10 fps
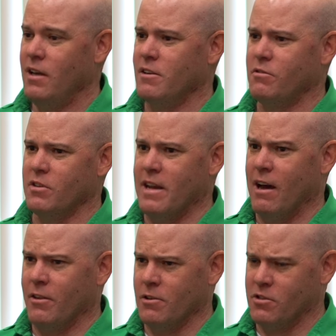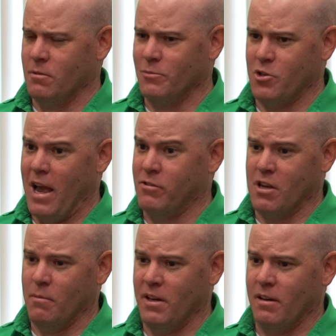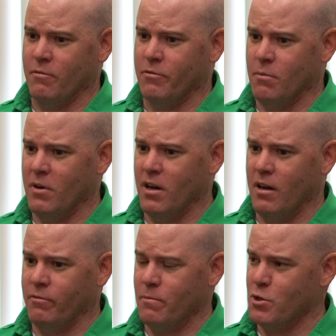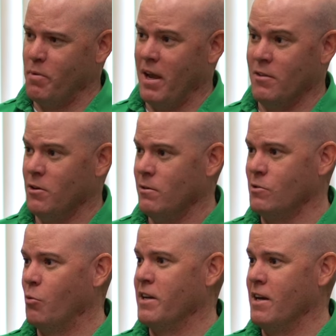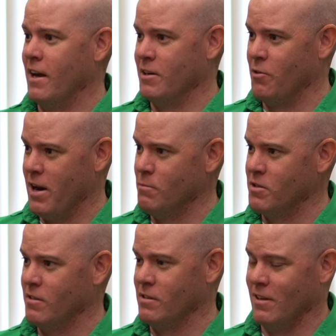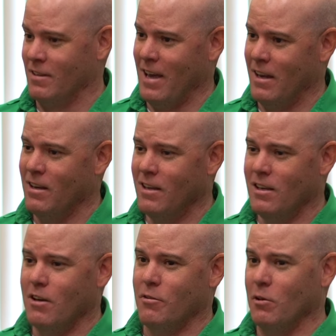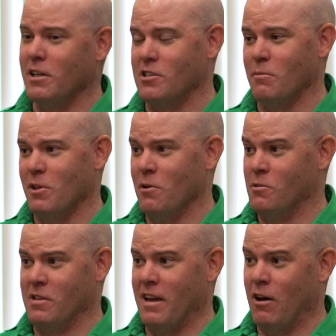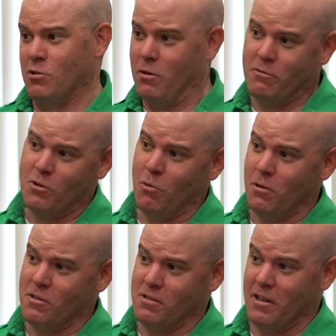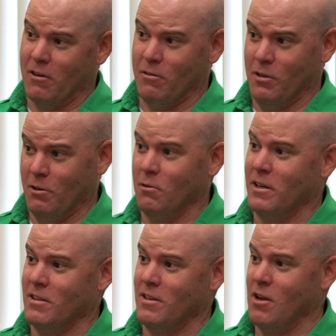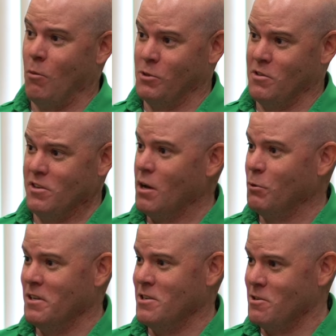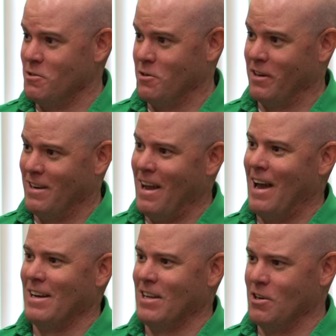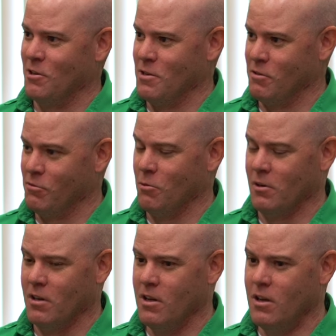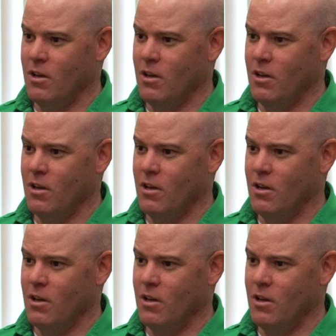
And you see now there's some shafts coming in from Japan that are 29 grams and things like that. If you look at some of those, they also have torques that are literally almost in the double digits. So you're talking 9-10 degrees of torque.